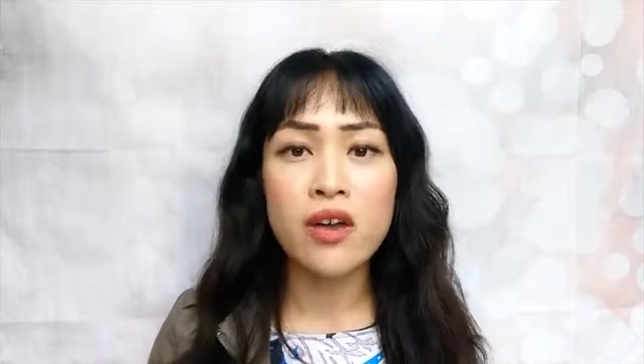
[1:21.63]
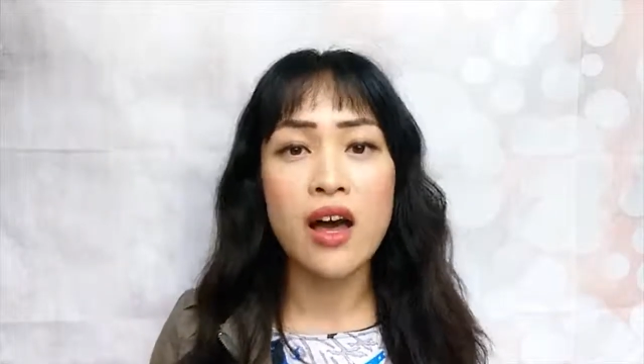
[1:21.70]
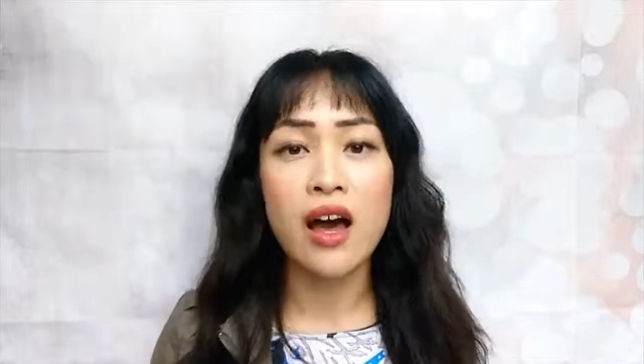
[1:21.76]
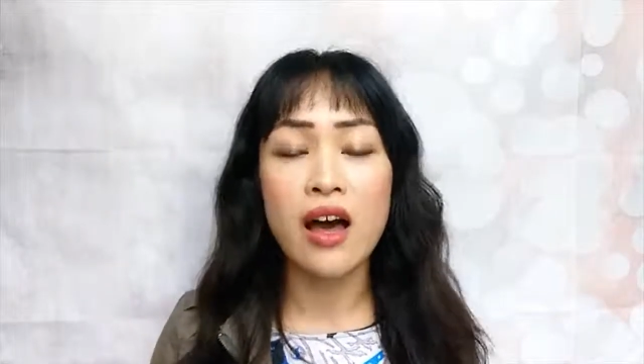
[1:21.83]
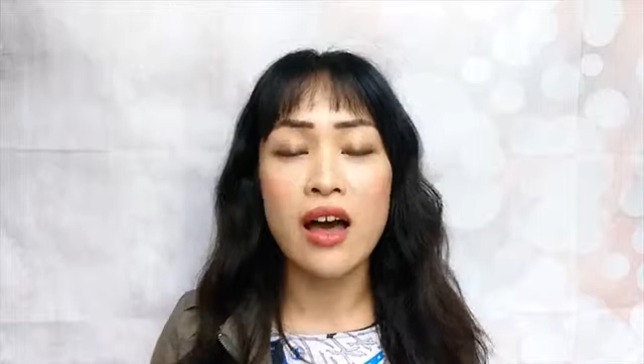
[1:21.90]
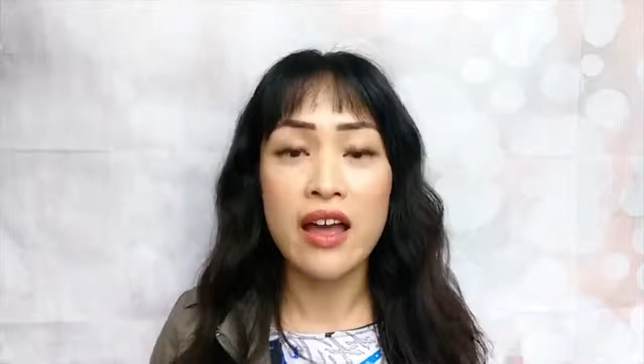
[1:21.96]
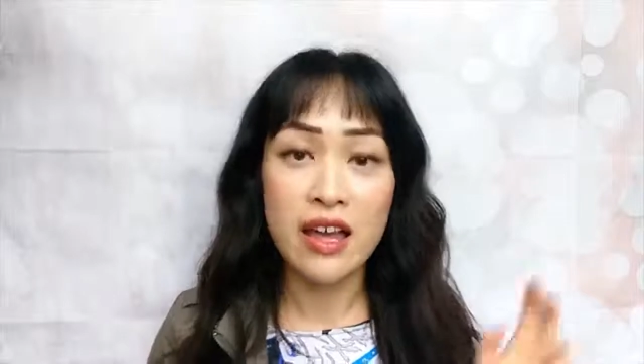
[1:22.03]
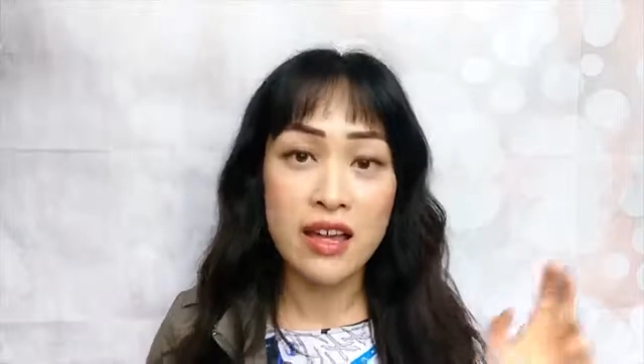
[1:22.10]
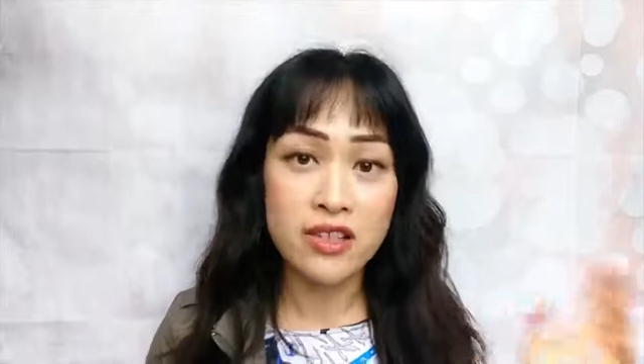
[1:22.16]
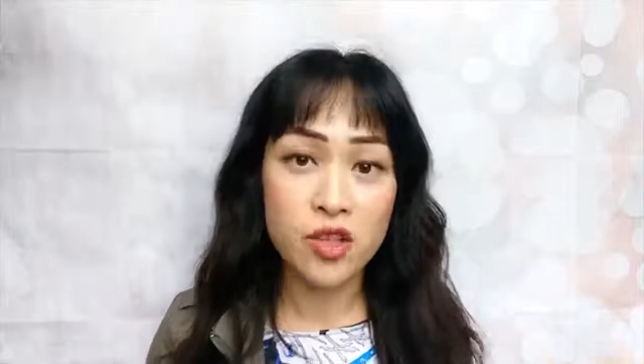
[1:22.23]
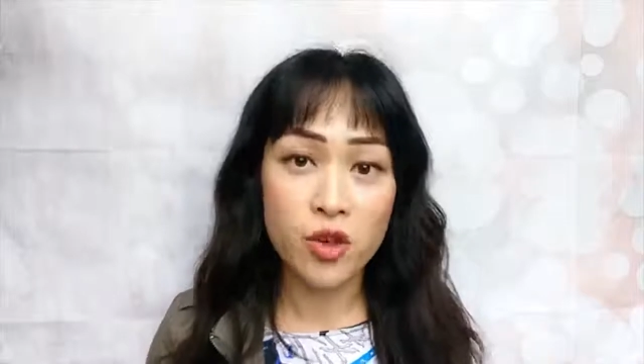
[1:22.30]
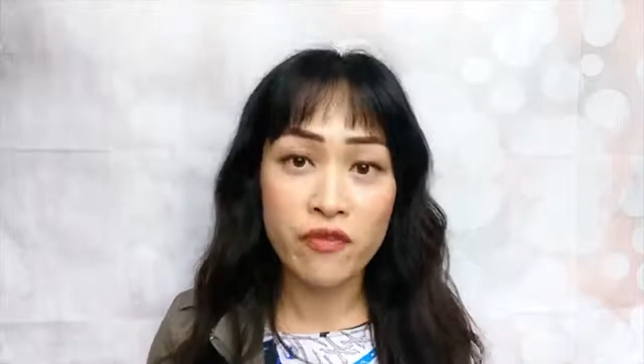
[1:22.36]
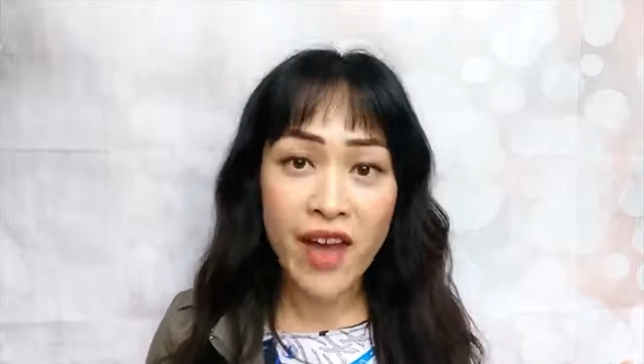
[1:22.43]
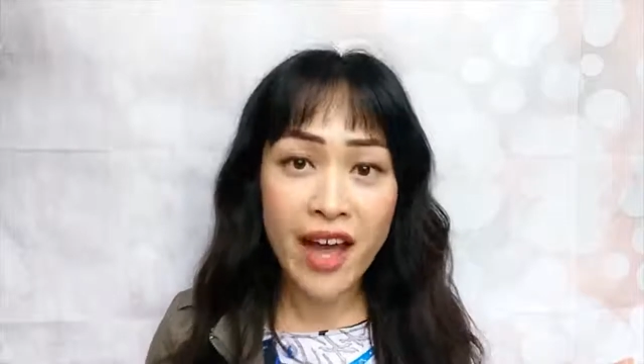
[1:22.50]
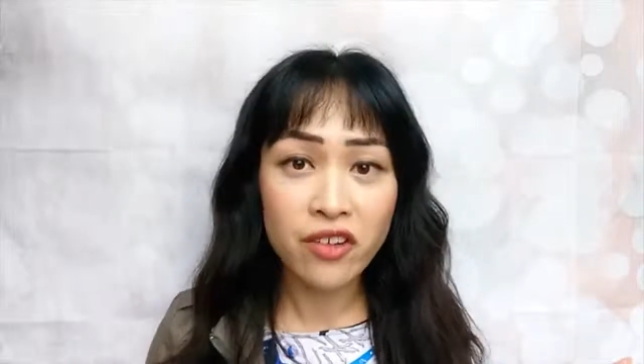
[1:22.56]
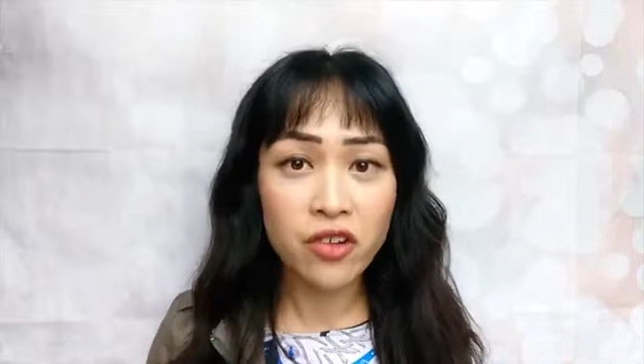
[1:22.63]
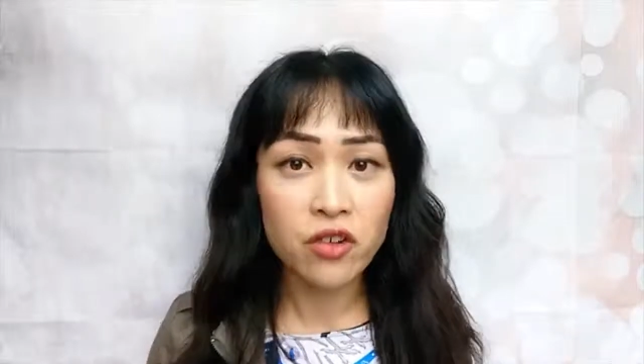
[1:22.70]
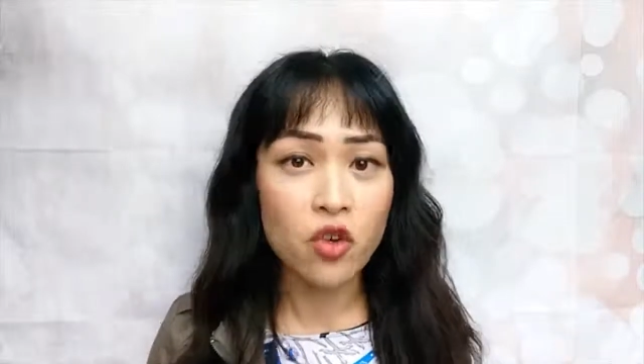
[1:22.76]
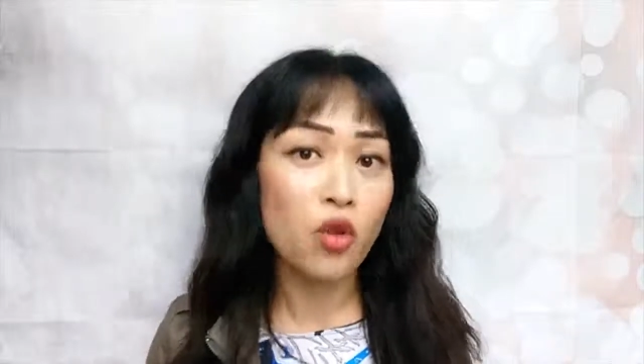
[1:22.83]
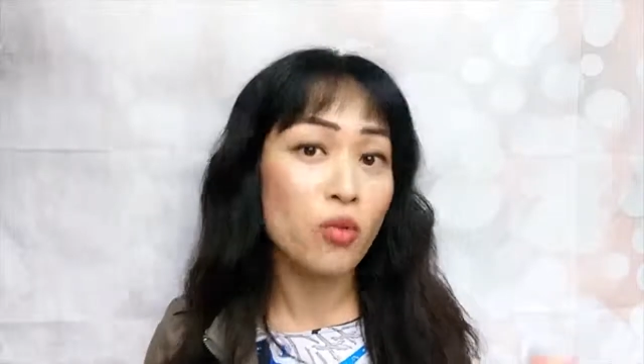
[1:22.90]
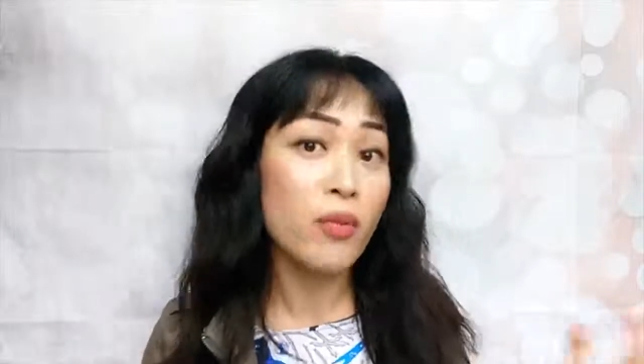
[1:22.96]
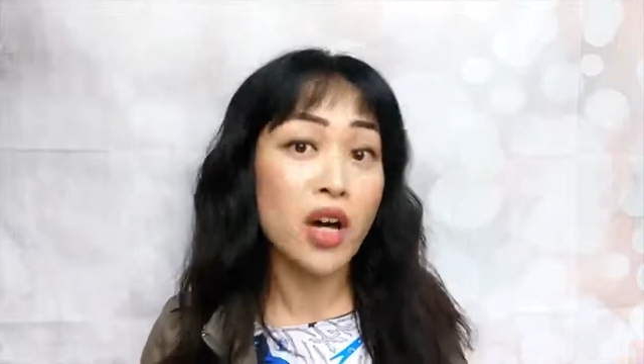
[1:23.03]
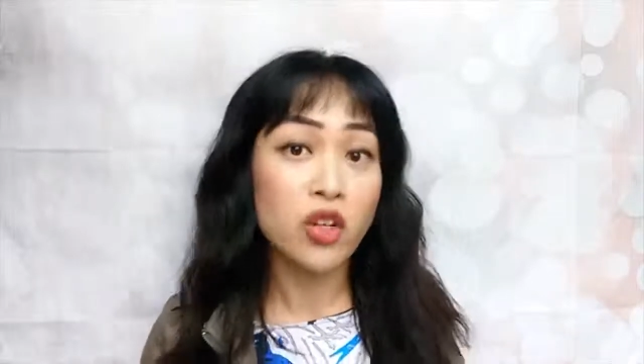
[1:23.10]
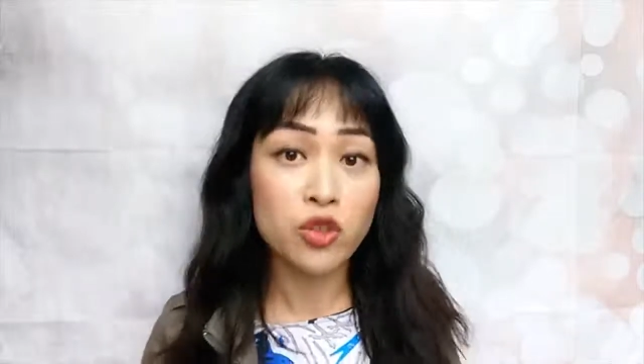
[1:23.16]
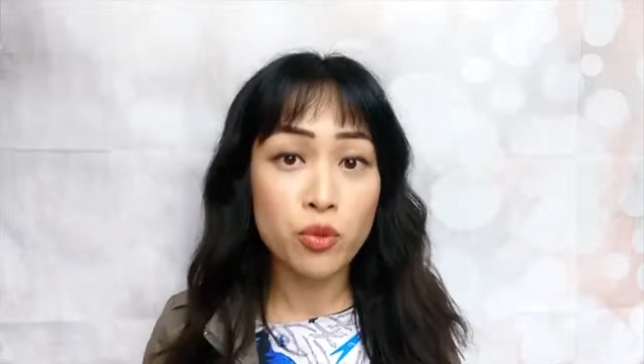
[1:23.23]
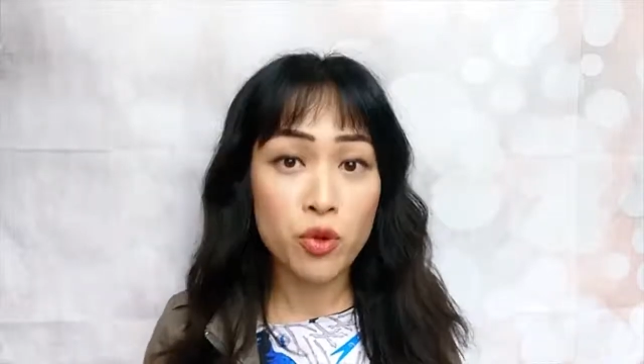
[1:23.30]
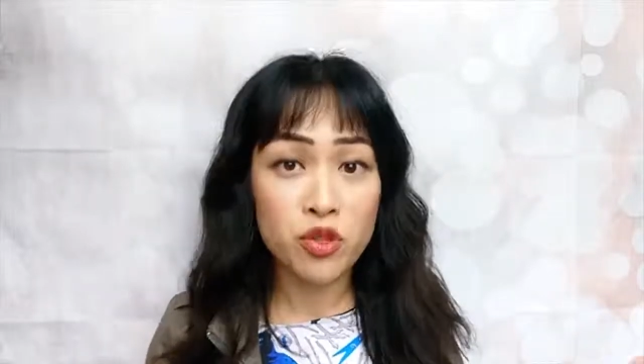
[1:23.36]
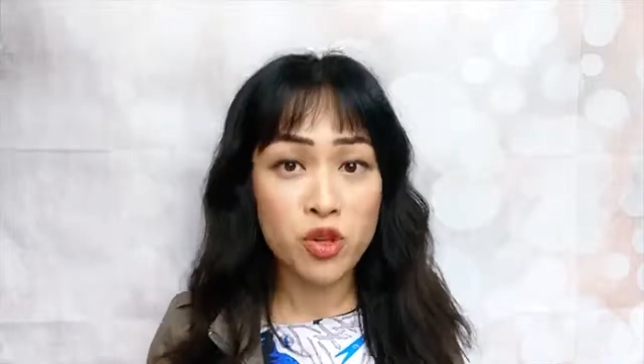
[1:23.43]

are a surfactant or multiple